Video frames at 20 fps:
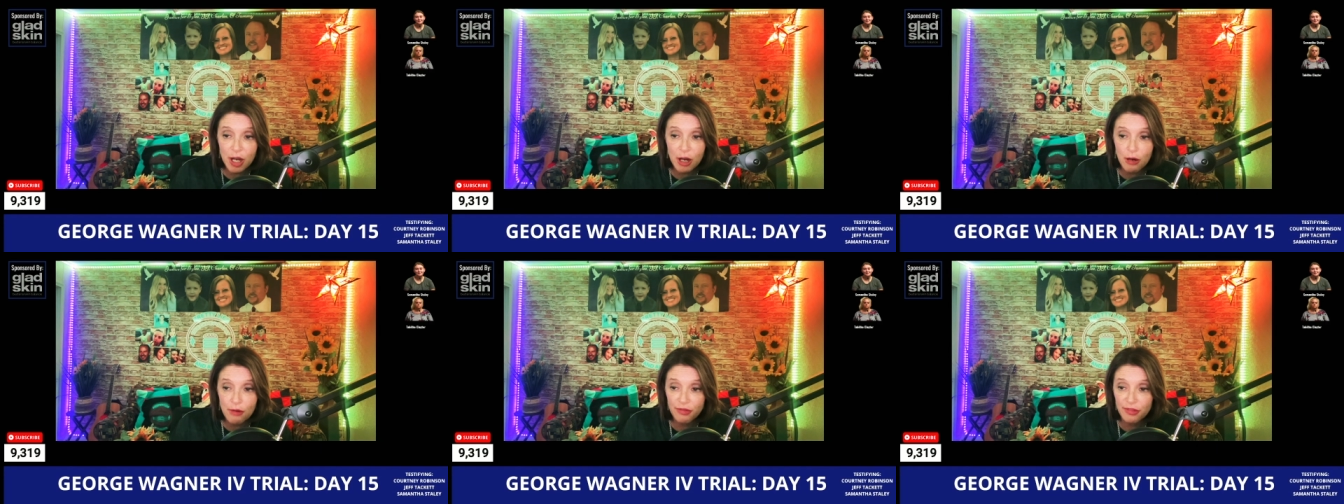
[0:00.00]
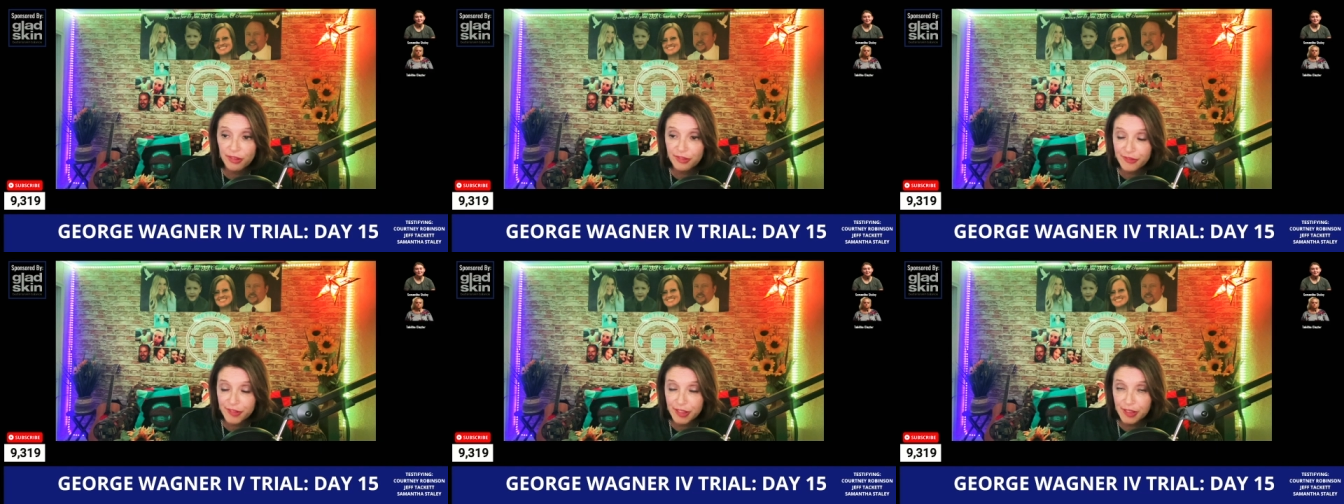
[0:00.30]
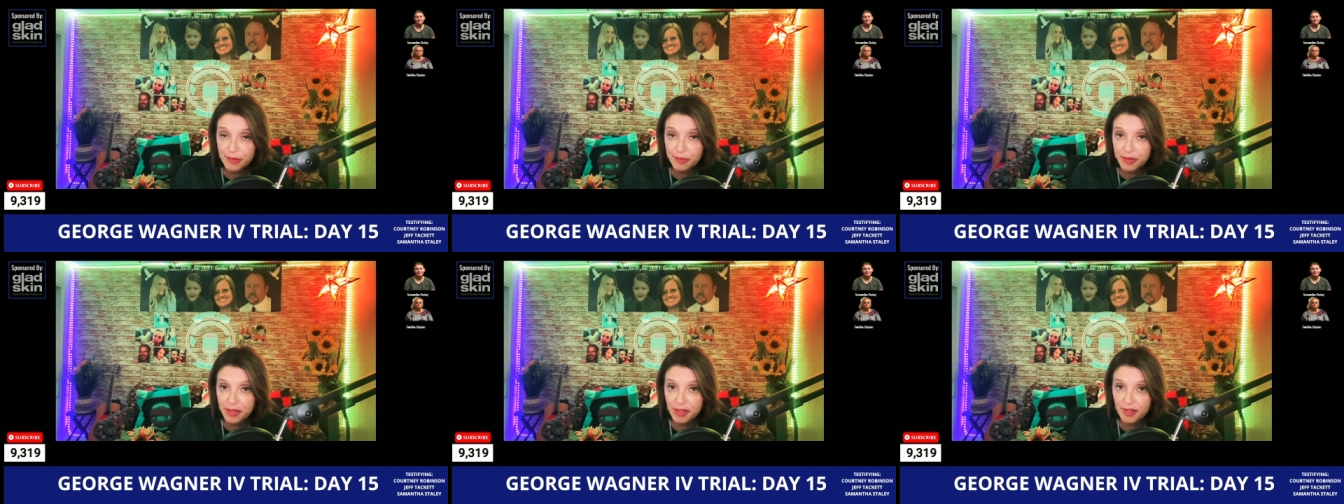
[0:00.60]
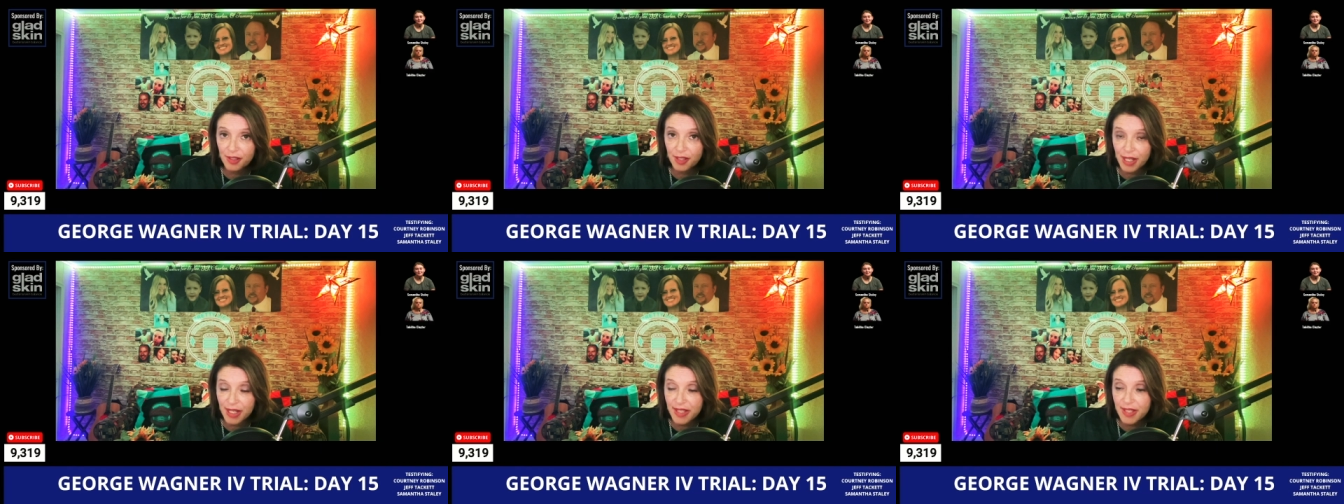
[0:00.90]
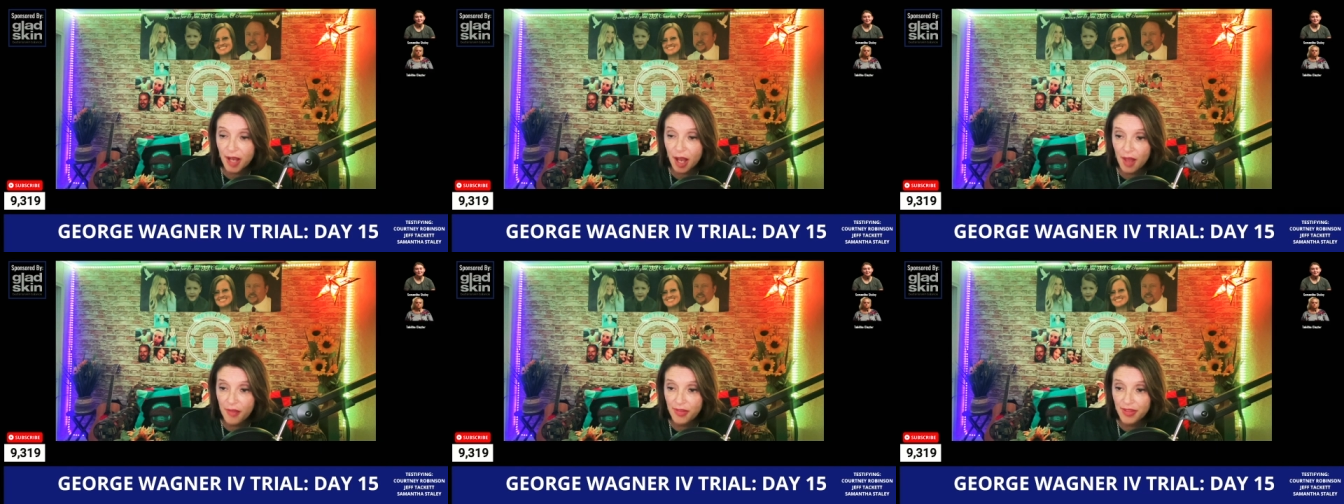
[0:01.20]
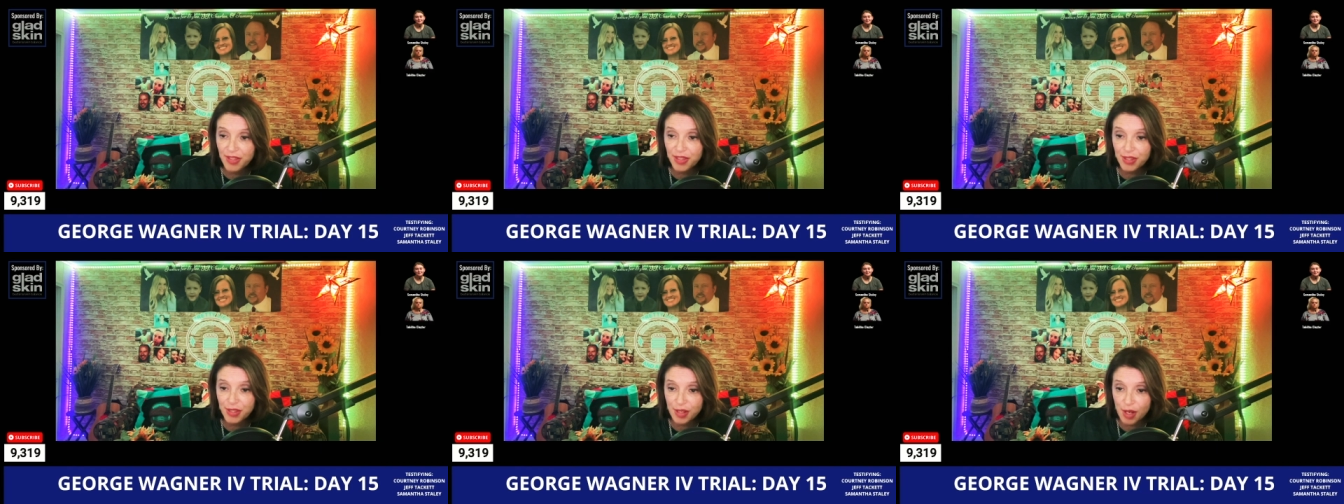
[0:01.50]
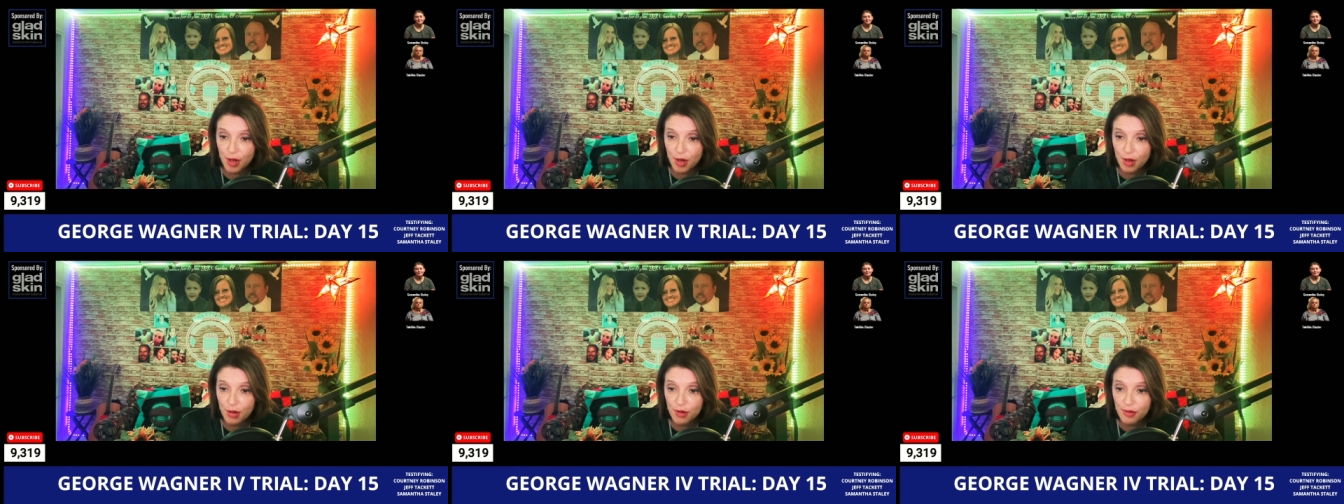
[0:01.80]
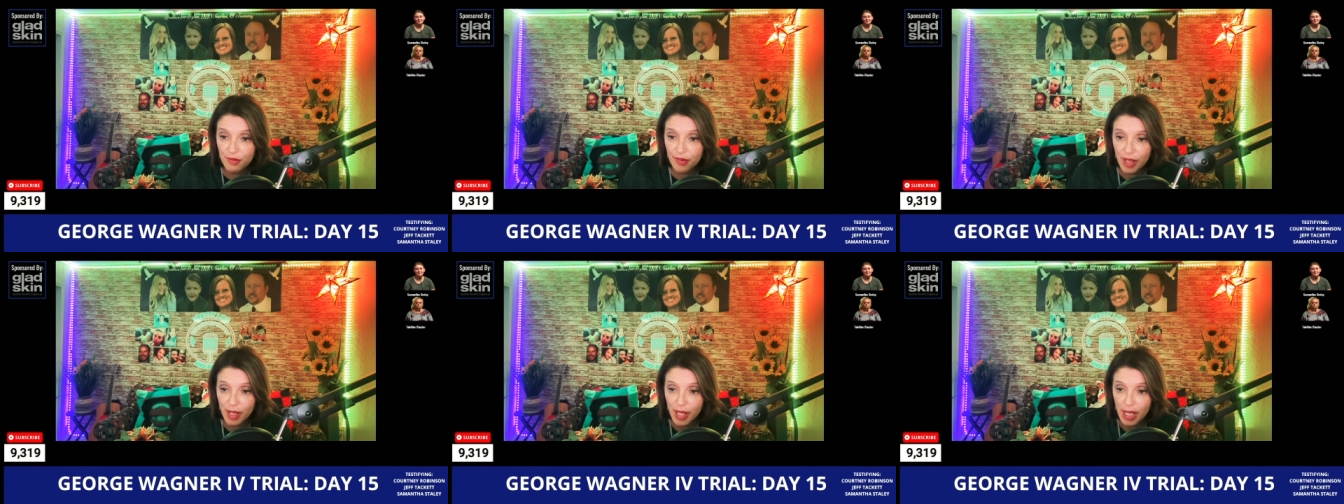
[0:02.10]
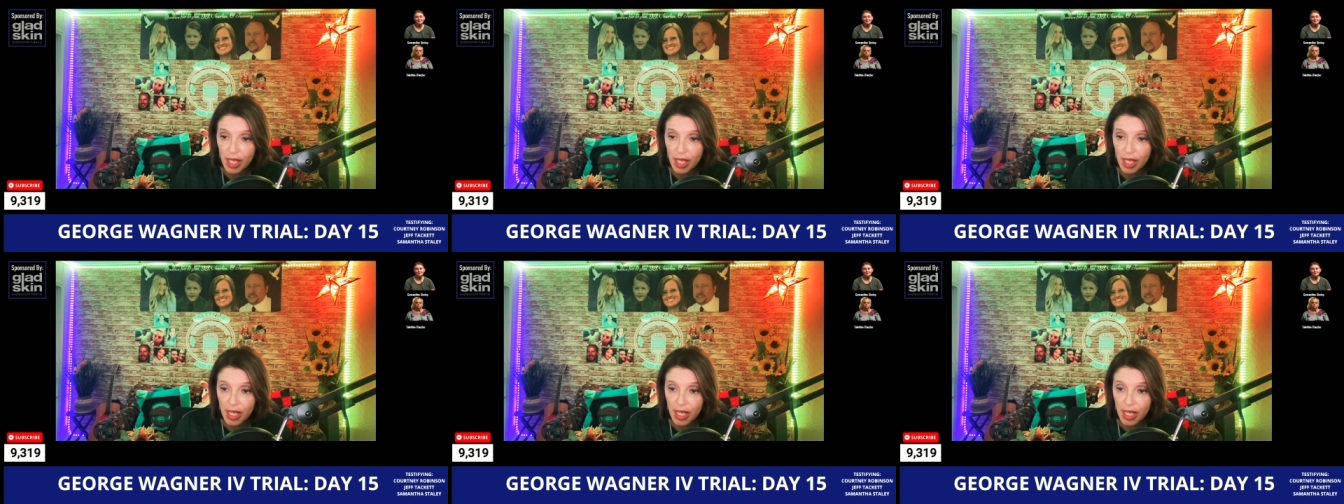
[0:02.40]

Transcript: overfilled with grease on the stove.